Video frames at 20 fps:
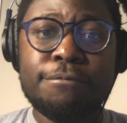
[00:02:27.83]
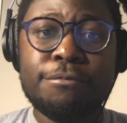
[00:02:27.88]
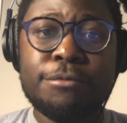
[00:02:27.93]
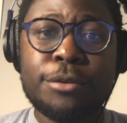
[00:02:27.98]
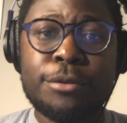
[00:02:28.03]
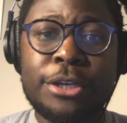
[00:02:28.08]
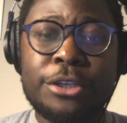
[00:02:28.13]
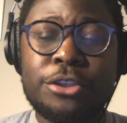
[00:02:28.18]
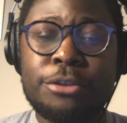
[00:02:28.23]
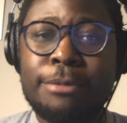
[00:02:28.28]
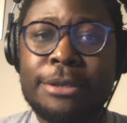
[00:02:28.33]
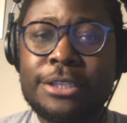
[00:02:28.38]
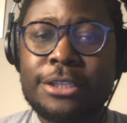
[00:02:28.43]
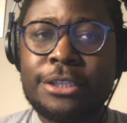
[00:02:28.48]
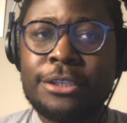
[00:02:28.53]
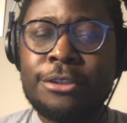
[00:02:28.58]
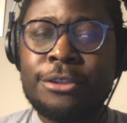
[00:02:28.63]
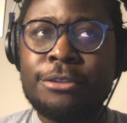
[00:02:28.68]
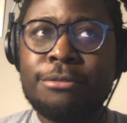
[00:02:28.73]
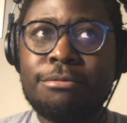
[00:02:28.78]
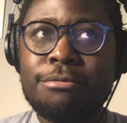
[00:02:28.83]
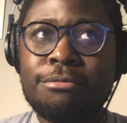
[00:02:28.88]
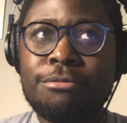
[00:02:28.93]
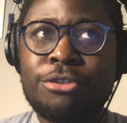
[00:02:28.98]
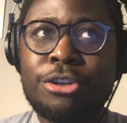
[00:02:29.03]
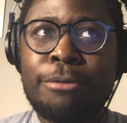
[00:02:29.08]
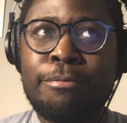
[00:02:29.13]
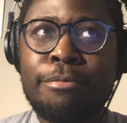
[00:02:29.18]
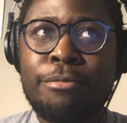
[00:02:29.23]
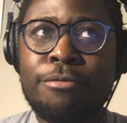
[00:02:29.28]
right? So basically,
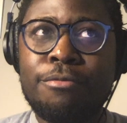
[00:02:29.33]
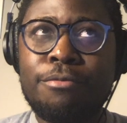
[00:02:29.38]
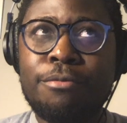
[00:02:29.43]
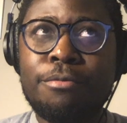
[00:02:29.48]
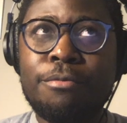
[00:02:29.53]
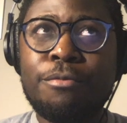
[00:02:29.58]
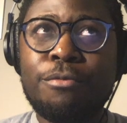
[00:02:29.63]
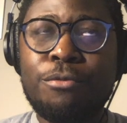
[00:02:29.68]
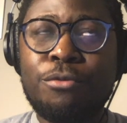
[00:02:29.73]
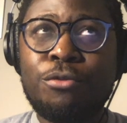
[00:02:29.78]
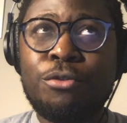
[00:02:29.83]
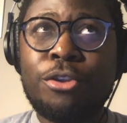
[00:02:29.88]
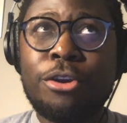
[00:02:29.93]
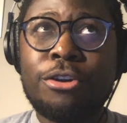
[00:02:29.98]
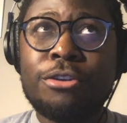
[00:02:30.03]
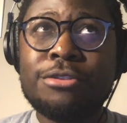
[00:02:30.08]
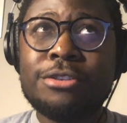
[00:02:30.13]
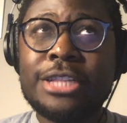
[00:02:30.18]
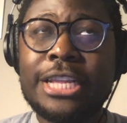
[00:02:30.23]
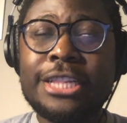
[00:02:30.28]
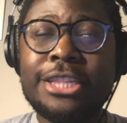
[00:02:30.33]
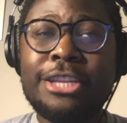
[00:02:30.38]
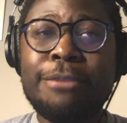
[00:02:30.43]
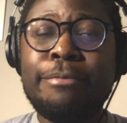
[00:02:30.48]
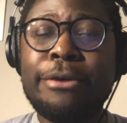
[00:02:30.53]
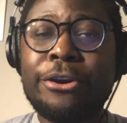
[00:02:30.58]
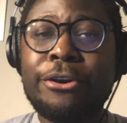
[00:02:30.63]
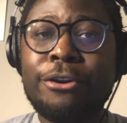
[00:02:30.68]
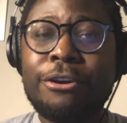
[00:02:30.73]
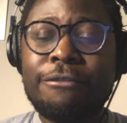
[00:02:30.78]
they're they're slightly
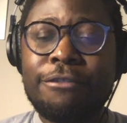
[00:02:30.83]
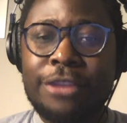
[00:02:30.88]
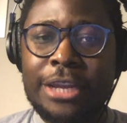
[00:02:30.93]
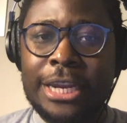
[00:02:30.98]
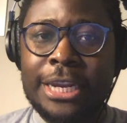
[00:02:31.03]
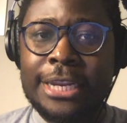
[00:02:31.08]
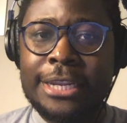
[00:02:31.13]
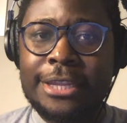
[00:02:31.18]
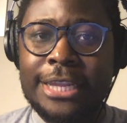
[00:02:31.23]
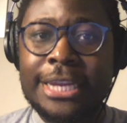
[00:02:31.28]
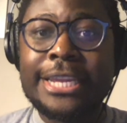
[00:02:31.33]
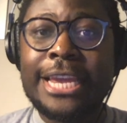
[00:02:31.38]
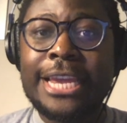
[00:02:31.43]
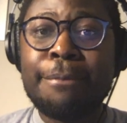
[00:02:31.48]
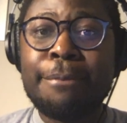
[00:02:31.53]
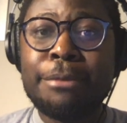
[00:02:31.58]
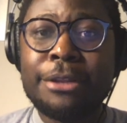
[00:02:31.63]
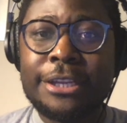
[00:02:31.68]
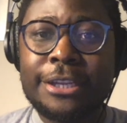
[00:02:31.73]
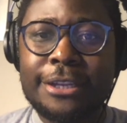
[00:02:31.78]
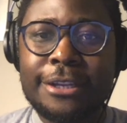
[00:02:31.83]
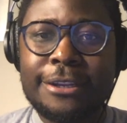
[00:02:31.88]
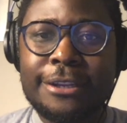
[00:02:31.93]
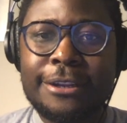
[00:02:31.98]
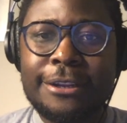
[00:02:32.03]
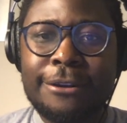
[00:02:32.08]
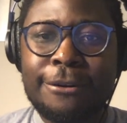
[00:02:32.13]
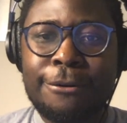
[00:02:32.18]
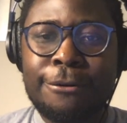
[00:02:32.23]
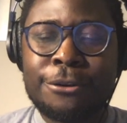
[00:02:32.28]
better off than than gambling
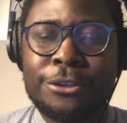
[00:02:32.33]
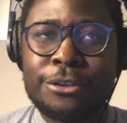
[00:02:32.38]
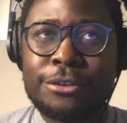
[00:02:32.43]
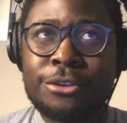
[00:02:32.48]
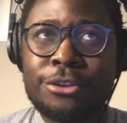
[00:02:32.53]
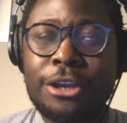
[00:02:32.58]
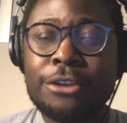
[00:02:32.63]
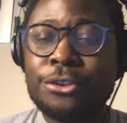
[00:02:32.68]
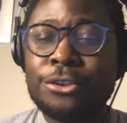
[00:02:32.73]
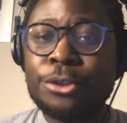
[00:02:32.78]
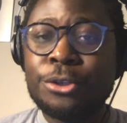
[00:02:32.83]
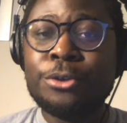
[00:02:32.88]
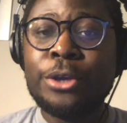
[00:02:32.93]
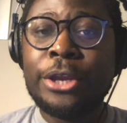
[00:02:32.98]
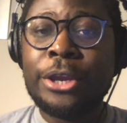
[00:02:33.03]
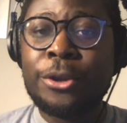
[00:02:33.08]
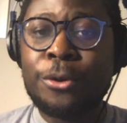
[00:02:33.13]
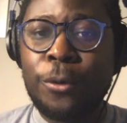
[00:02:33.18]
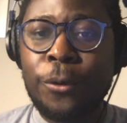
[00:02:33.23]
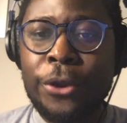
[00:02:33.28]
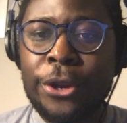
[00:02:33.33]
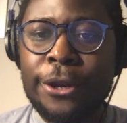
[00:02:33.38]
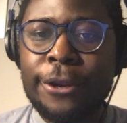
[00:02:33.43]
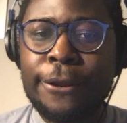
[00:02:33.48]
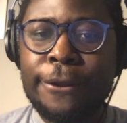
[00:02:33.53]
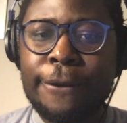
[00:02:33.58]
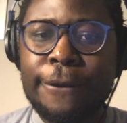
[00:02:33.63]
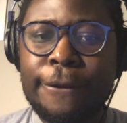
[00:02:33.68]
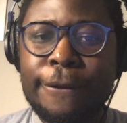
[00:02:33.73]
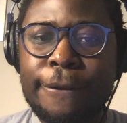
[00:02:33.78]
or just tossing a, a coin,
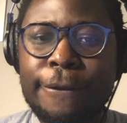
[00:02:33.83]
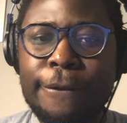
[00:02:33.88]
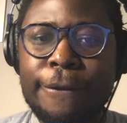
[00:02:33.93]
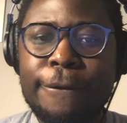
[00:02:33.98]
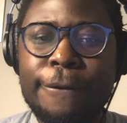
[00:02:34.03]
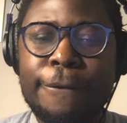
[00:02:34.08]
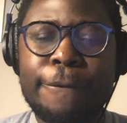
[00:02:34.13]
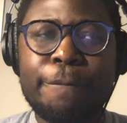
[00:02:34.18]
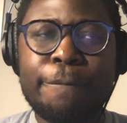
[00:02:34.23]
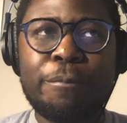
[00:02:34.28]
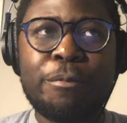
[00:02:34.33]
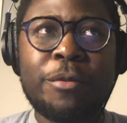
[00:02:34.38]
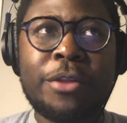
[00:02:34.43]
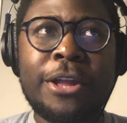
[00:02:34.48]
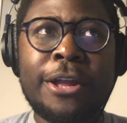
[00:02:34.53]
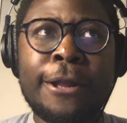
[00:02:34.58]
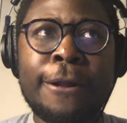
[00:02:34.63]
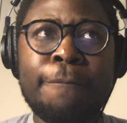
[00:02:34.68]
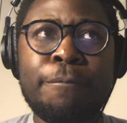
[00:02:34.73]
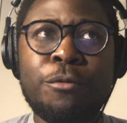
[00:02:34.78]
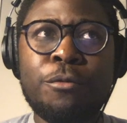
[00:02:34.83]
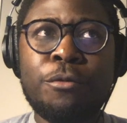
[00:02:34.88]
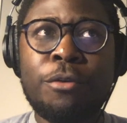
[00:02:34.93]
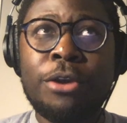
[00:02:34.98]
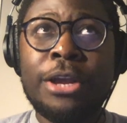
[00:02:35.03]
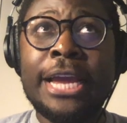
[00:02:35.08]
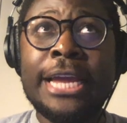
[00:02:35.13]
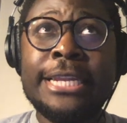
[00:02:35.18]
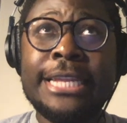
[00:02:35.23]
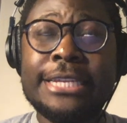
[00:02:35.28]
um,
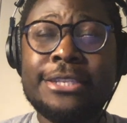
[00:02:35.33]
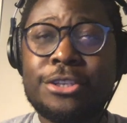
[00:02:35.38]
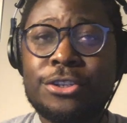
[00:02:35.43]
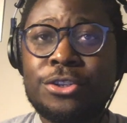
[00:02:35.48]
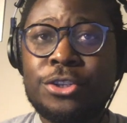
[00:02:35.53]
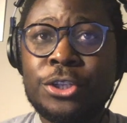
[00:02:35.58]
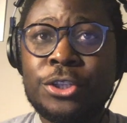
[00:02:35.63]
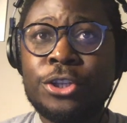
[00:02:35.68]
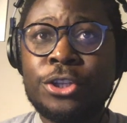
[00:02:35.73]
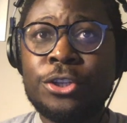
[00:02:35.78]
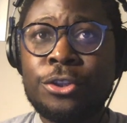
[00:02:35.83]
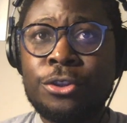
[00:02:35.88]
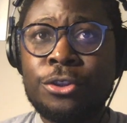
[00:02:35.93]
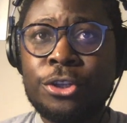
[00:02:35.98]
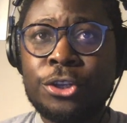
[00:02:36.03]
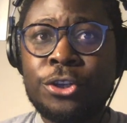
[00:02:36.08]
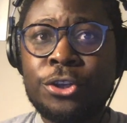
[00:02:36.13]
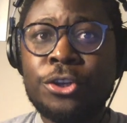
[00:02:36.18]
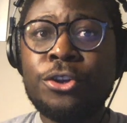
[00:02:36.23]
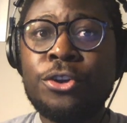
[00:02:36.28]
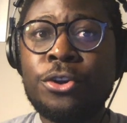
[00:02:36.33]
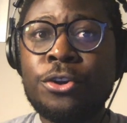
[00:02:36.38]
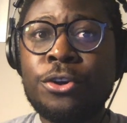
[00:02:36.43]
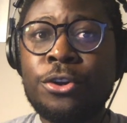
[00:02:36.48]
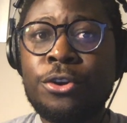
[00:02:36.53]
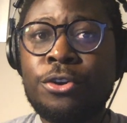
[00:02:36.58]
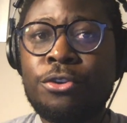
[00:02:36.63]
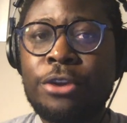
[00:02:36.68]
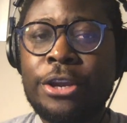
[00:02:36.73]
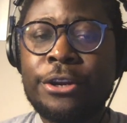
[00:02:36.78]
and that's just the, the, the good
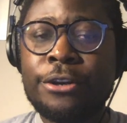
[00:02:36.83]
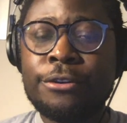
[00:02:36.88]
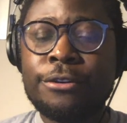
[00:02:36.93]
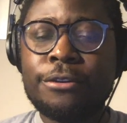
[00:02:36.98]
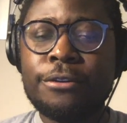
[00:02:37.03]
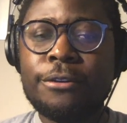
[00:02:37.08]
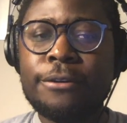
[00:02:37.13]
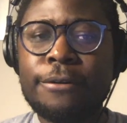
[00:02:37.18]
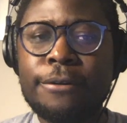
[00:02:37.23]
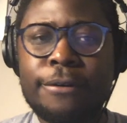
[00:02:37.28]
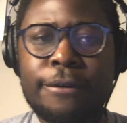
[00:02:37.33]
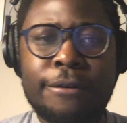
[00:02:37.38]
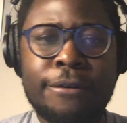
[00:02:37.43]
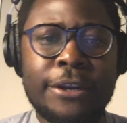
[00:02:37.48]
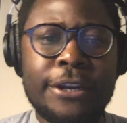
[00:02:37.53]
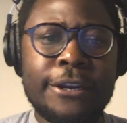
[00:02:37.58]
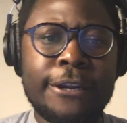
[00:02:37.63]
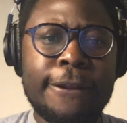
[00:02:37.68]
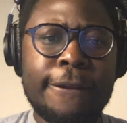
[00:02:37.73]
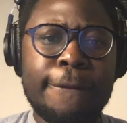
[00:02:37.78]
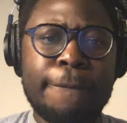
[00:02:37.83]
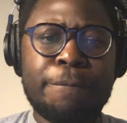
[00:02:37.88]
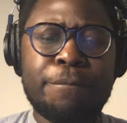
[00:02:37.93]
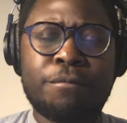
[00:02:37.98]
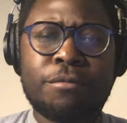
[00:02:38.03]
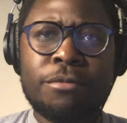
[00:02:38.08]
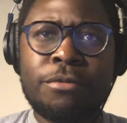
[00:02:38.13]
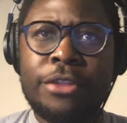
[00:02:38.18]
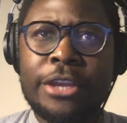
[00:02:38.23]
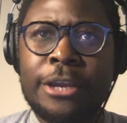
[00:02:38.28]
good traders, right?
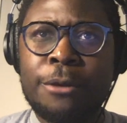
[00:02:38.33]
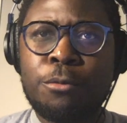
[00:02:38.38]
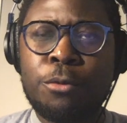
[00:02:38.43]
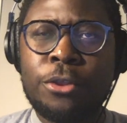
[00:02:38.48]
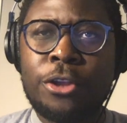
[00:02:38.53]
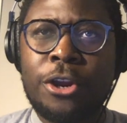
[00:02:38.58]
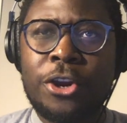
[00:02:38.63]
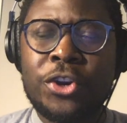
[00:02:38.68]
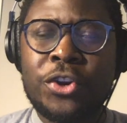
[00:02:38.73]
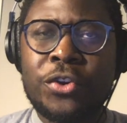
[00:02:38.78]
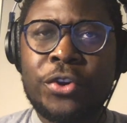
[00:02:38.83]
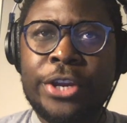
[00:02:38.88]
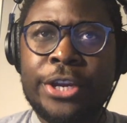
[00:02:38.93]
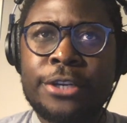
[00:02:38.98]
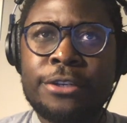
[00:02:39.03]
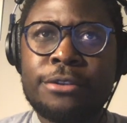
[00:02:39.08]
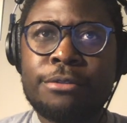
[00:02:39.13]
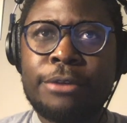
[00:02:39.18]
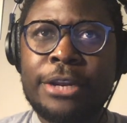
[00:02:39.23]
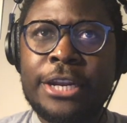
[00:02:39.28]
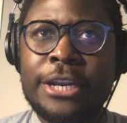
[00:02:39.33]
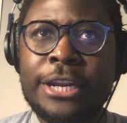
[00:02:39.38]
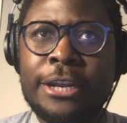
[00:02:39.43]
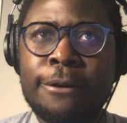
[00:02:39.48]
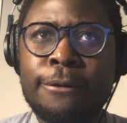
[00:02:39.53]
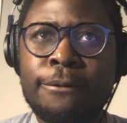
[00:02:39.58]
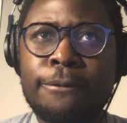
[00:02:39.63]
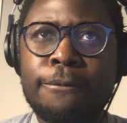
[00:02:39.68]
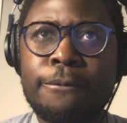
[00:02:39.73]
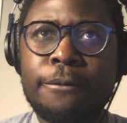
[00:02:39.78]
Then with our grades right
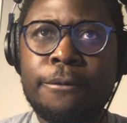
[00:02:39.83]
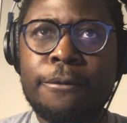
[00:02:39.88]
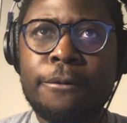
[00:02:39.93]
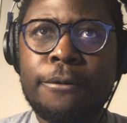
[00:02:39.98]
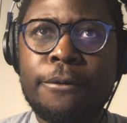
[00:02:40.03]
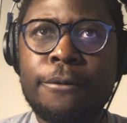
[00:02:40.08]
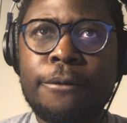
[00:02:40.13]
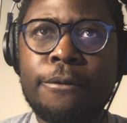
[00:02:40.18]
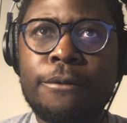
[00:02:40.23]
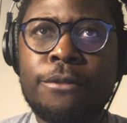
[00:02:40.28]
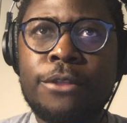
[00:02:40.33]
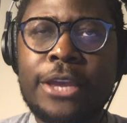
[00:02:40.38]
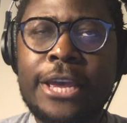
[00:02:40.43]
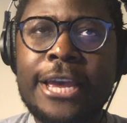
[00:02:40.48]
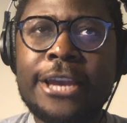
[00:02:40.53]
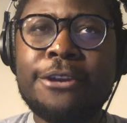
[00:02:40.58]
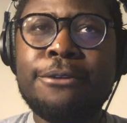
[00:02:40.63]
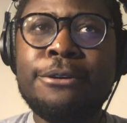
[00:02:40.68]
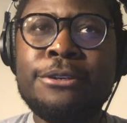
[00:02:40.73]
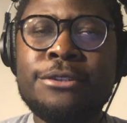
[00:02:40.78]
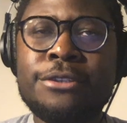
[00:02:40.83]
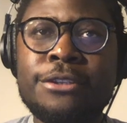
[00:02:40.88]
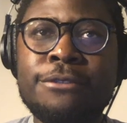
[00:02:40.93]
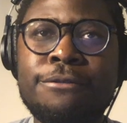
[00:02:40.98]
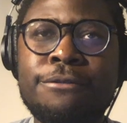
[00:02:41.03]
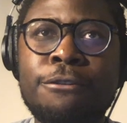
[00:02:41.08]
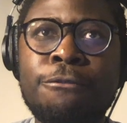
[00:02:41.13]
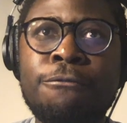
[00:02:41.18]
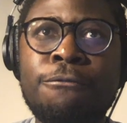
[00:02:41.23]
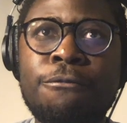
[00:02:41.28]
now, the accuracy
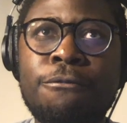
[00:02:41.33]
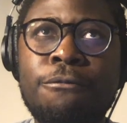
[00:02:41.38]
for